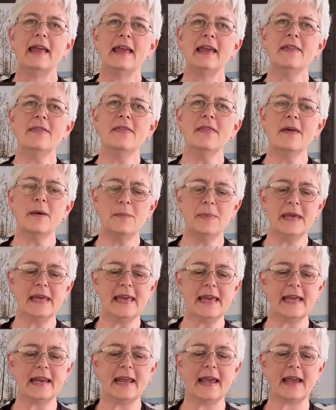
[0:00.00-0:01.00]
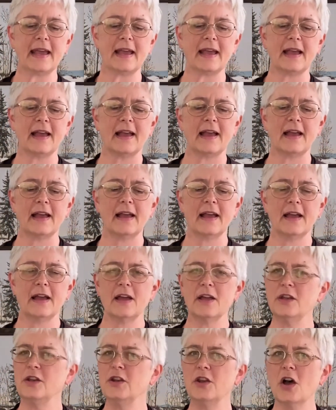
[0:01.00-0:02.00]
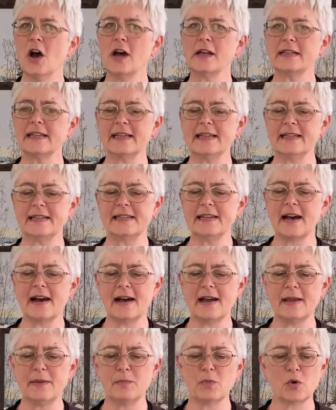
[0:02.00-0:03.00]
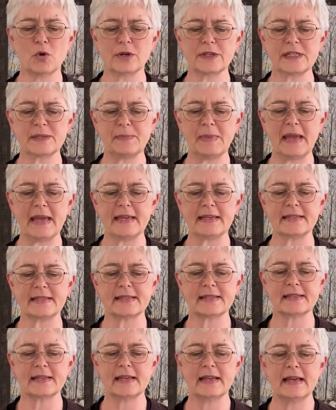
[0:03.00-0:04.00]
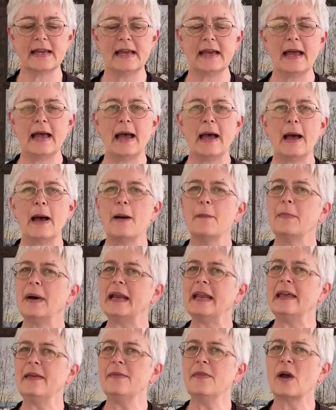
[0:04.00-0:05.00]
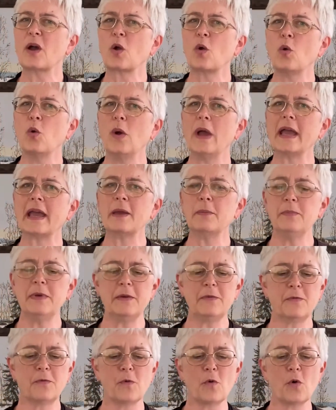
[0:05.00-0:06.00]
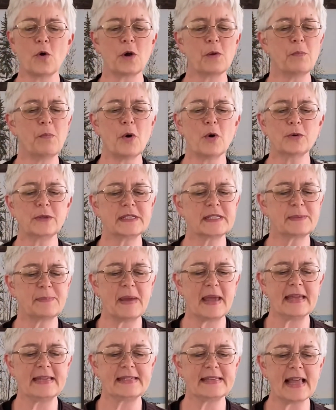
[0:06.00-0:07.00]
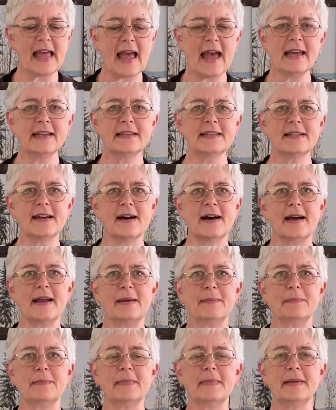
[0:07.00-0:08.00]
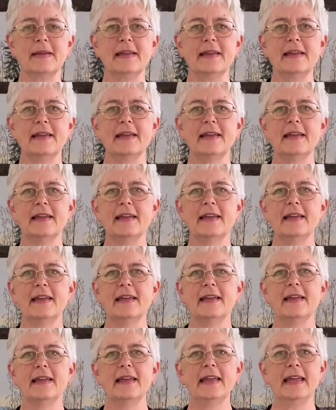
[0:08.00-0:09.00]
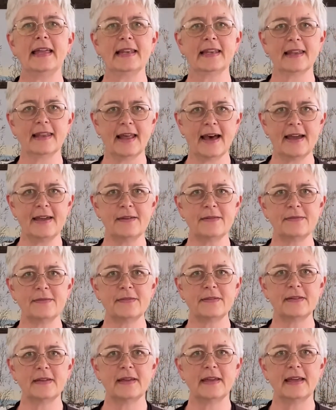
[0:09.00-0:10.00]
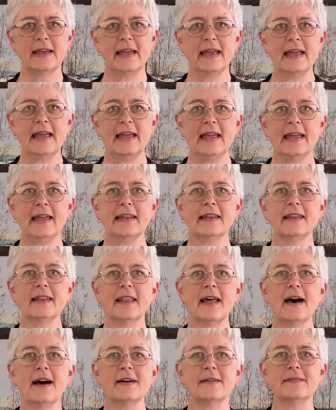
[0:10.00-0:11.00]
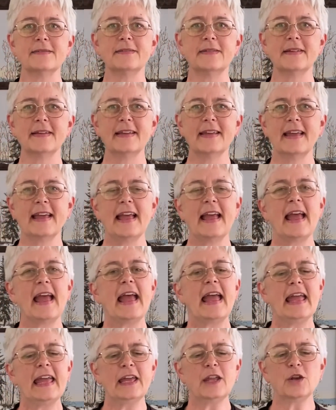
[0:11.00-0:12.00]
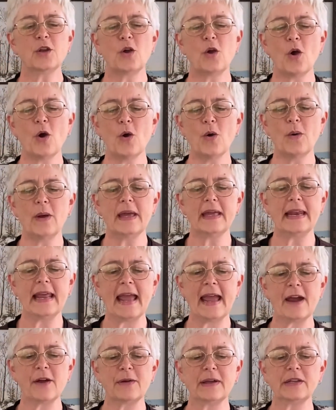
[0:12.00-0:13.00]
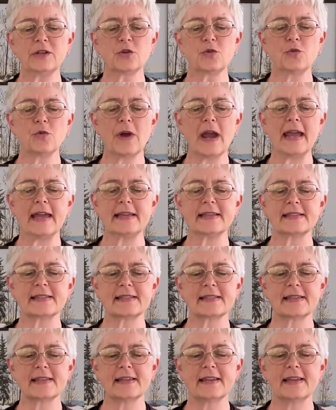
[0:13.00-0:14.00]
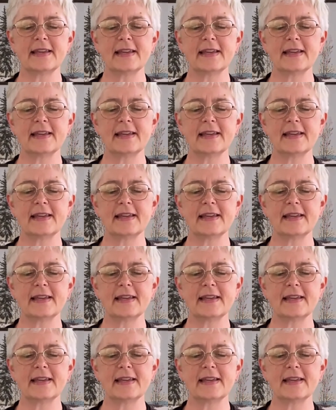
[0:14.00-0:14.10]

In the beginning, not in time or space, but in the quick before both space and time, in life, in love, in co-inherent grace,